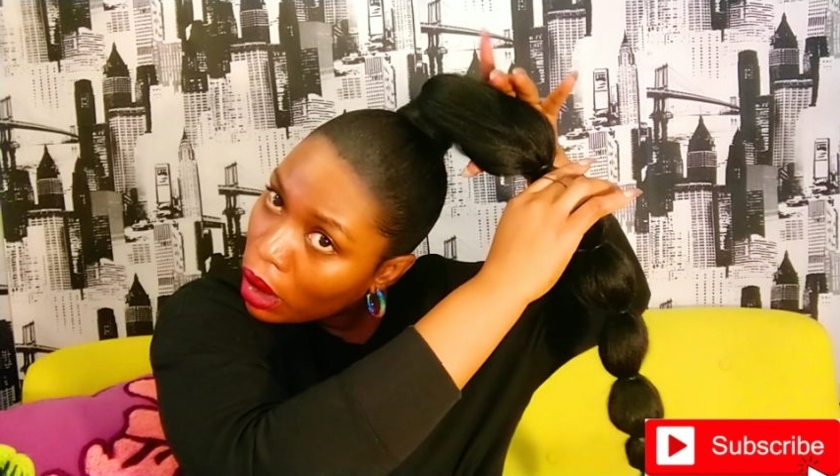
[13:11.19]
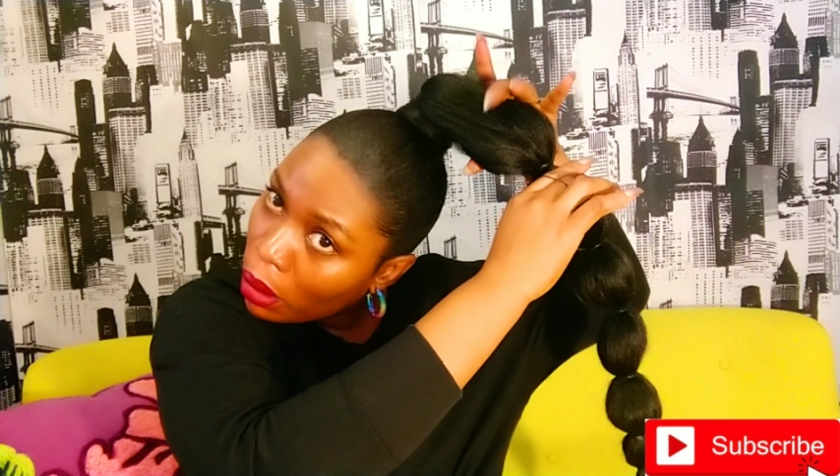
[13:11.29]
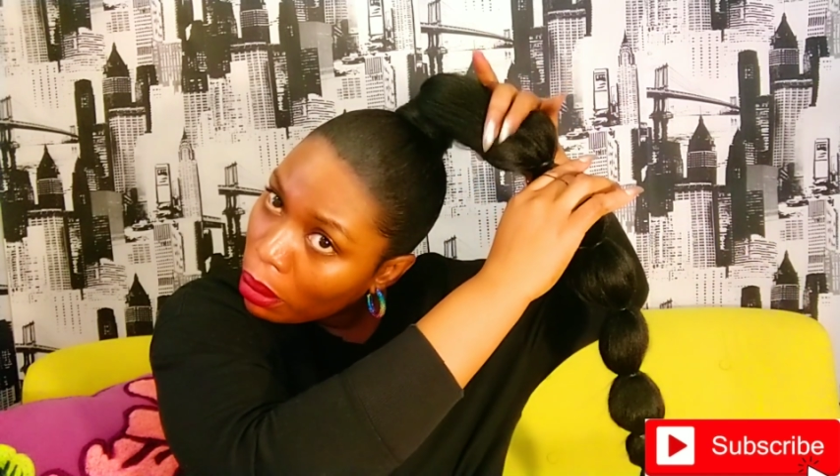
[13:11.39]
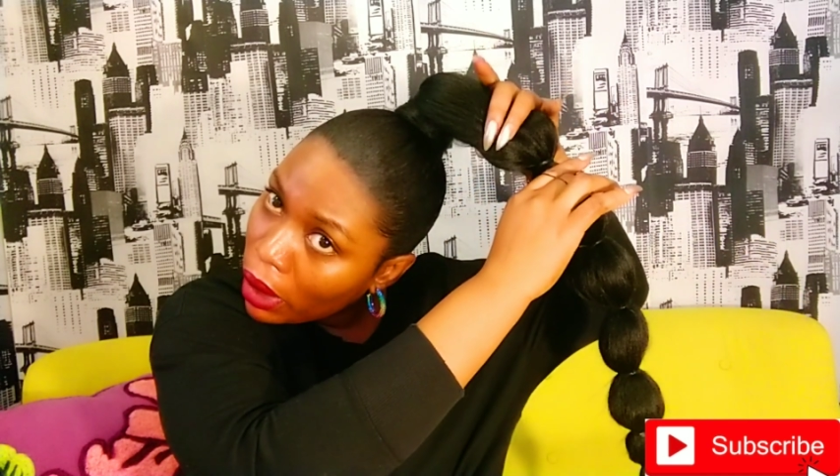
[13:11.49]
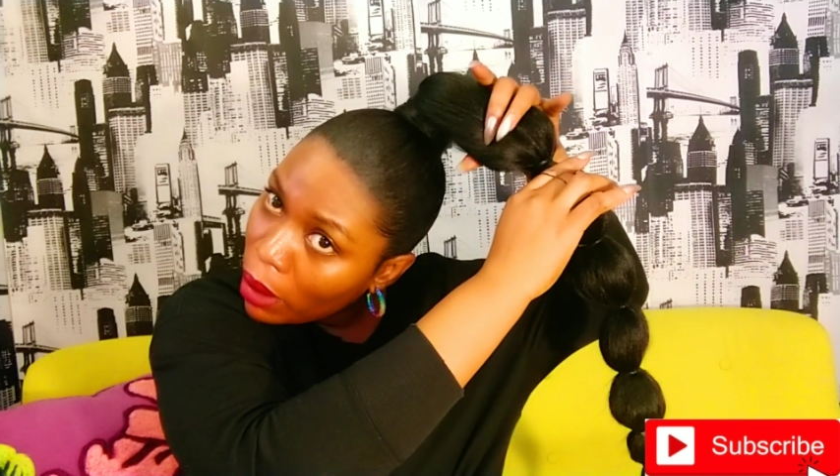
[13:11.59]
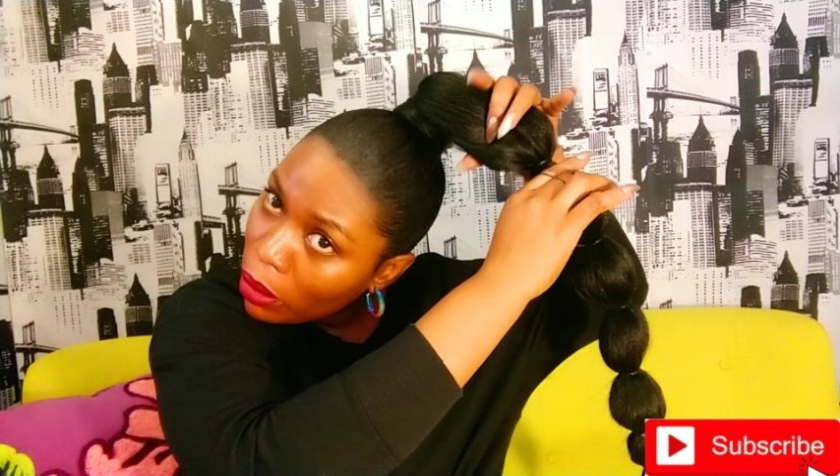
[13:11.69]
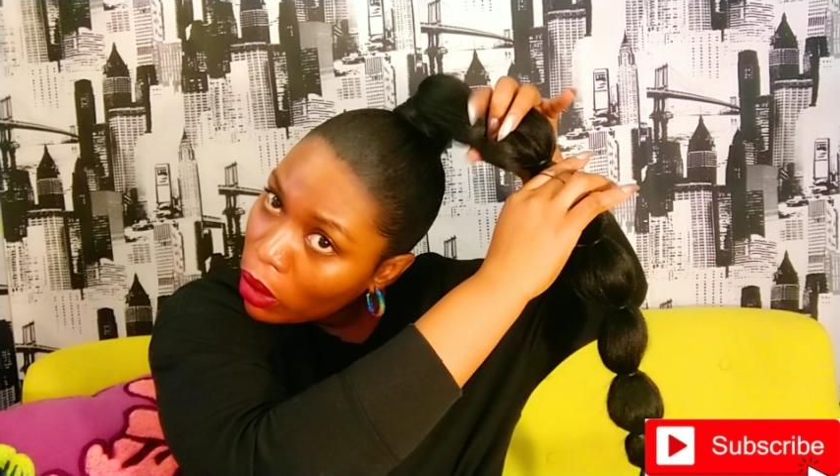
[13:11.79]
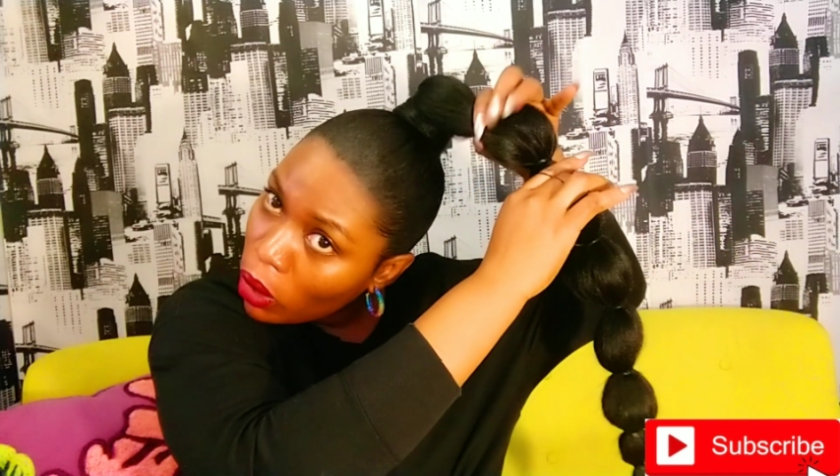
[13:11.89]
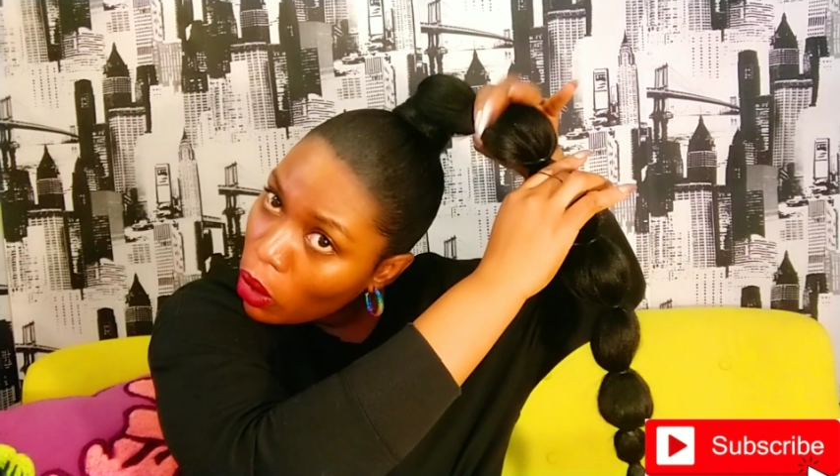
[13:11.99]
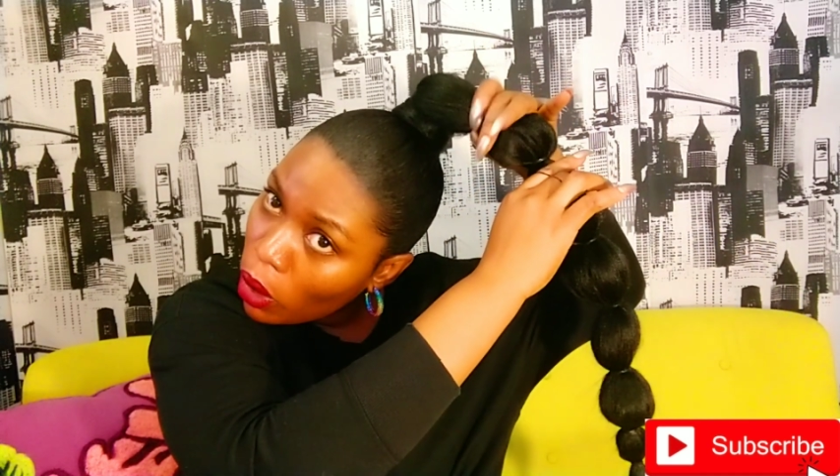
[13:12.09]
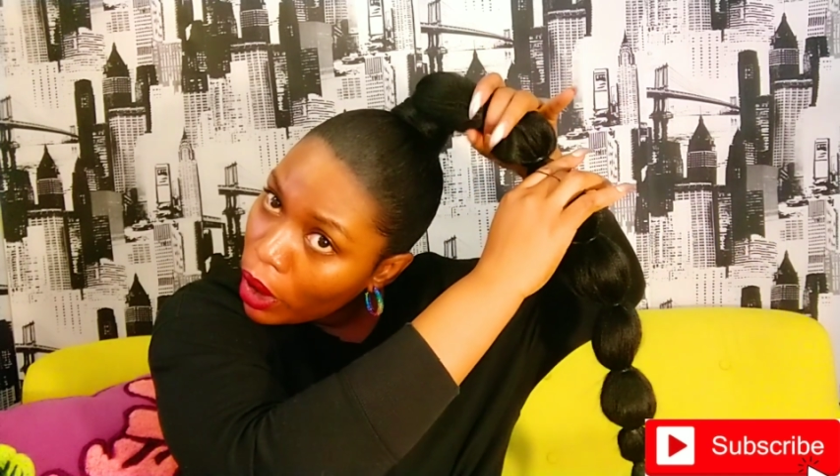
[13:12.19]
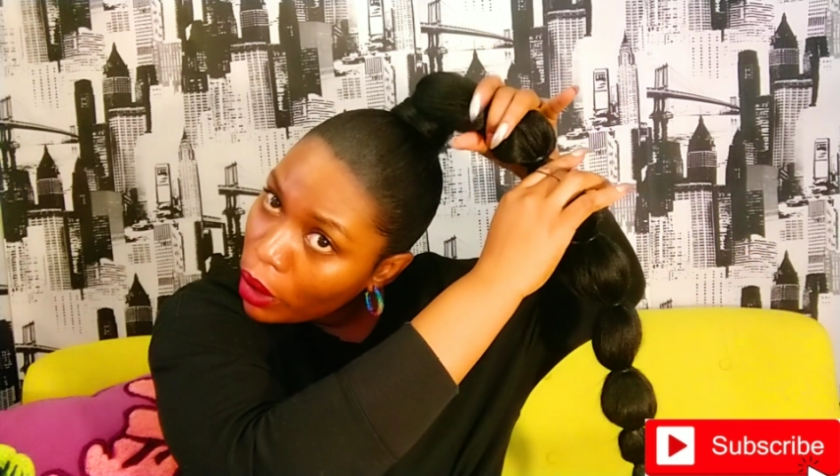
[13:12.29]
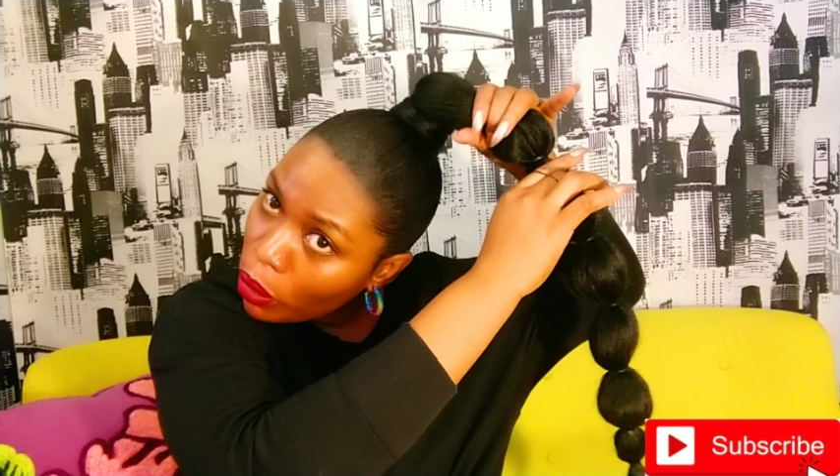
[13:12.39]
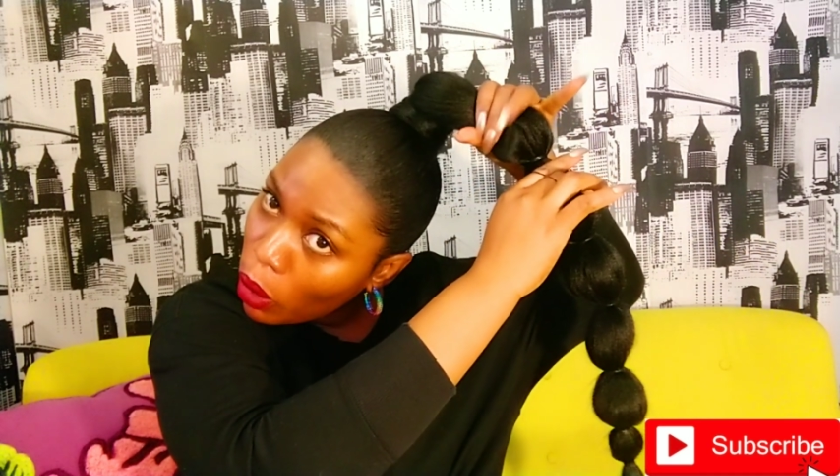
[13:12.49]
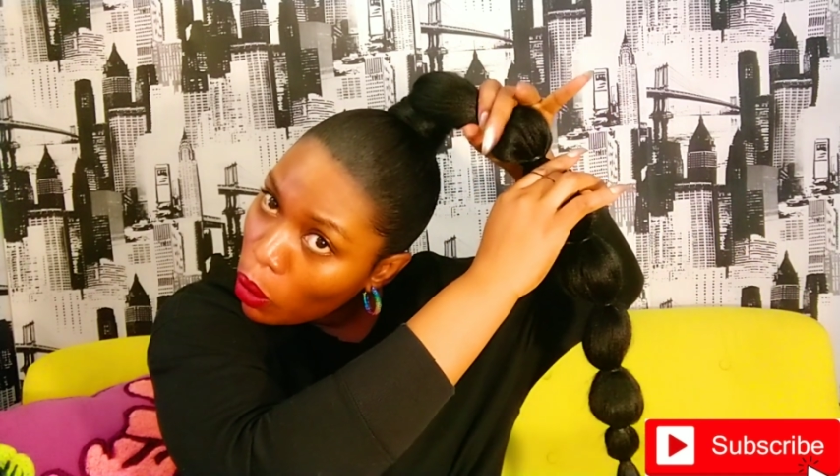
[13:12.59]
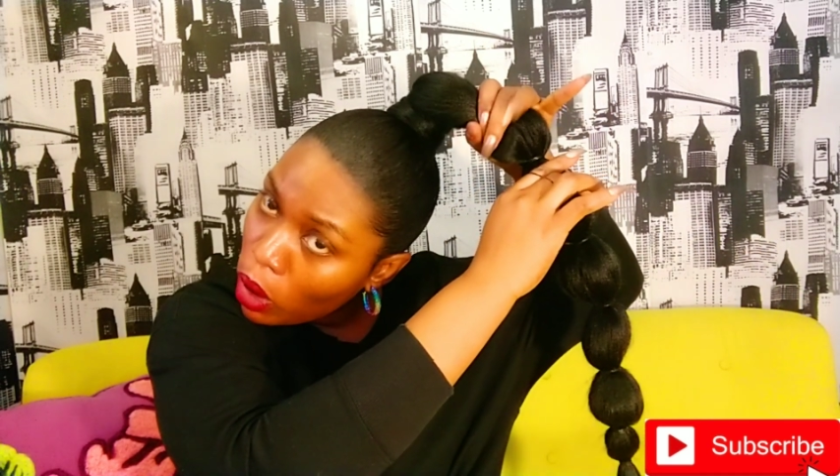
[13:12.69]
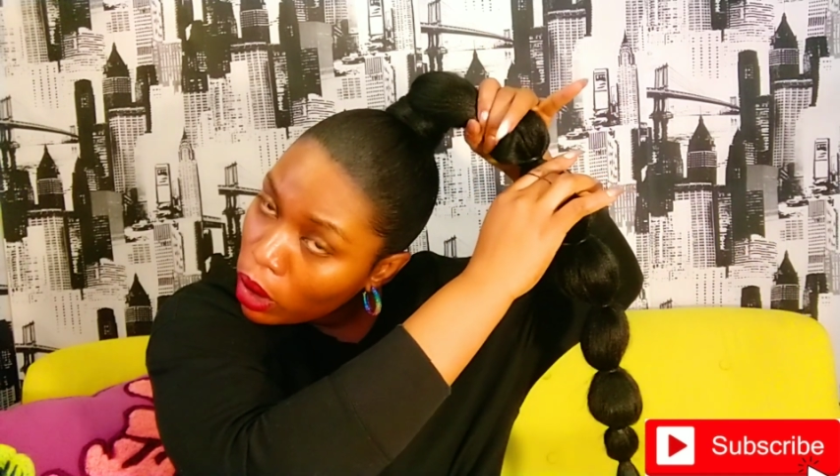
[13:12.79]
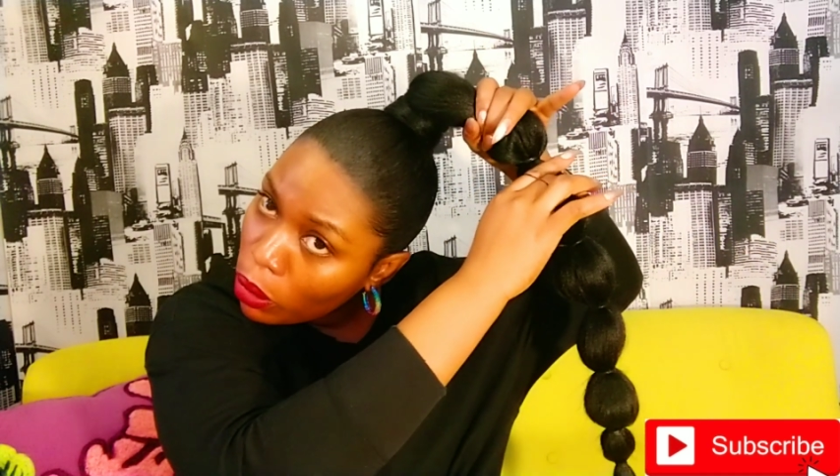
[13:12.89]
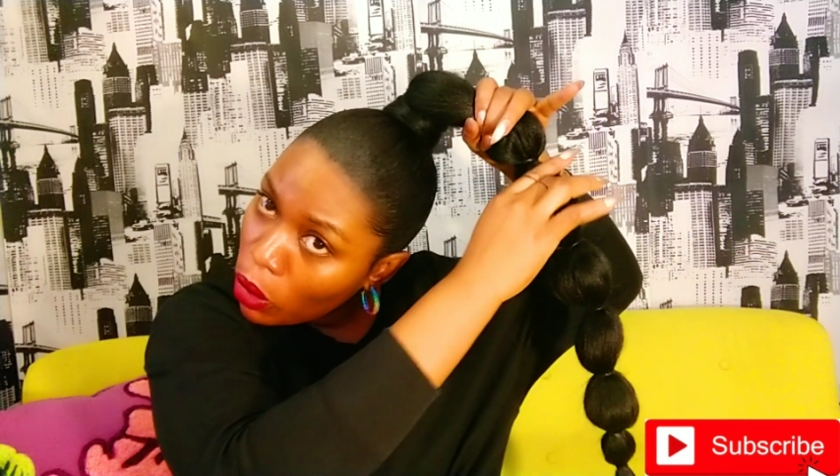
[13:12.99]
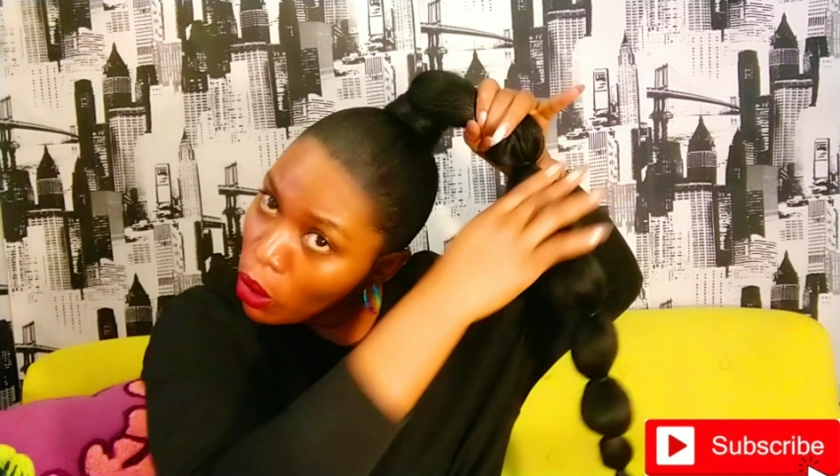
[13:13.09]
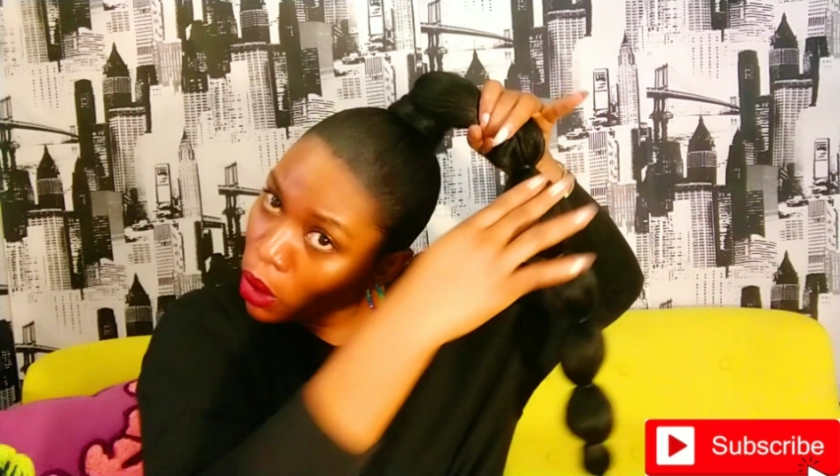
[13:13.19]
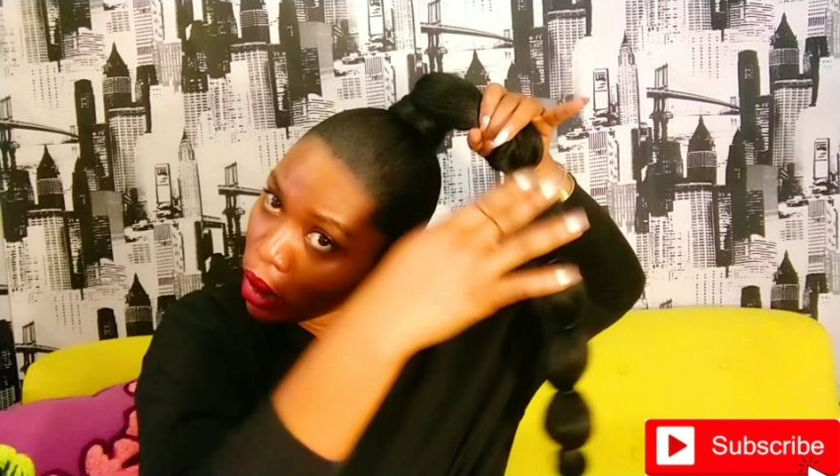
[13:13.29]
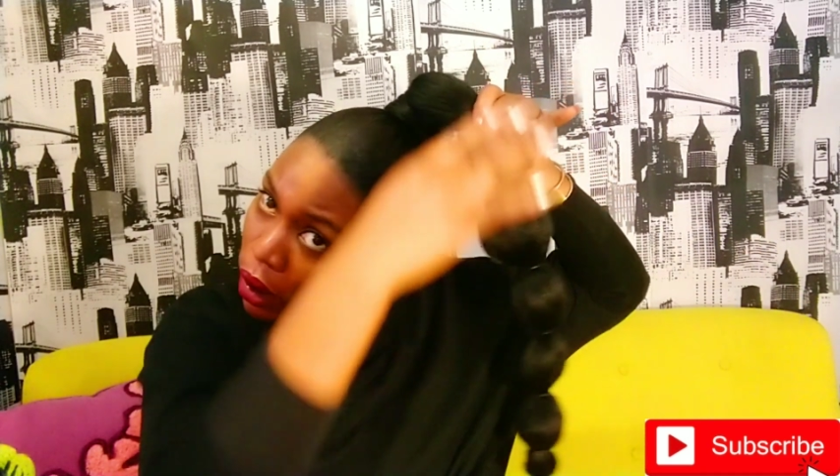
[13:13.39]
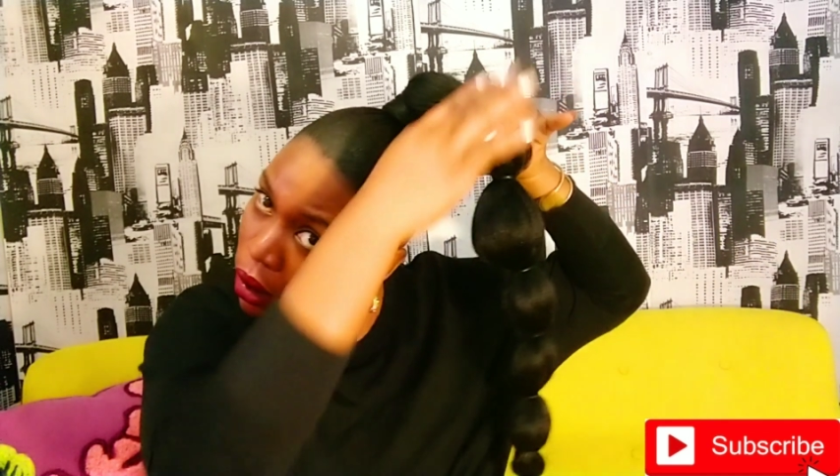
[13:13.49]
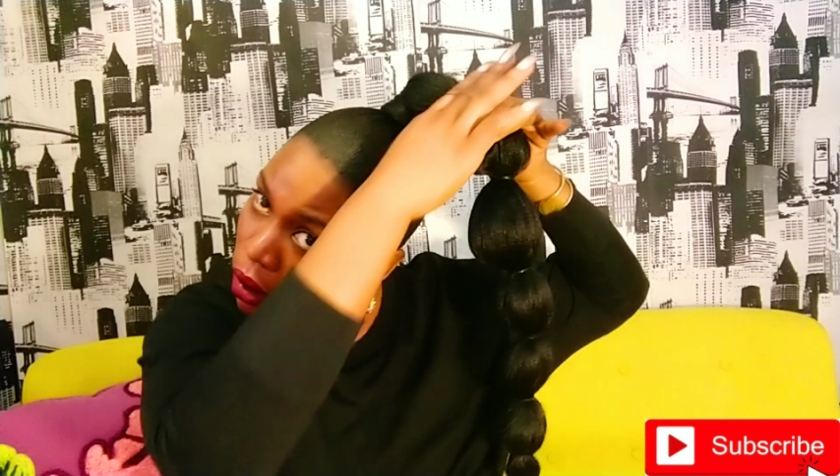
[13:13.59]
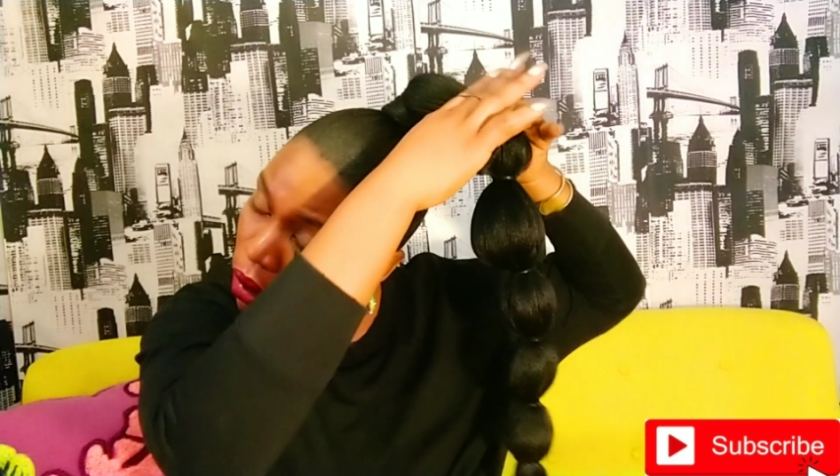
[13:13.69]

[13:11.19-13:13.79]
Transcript: but I'm gonna go in with one more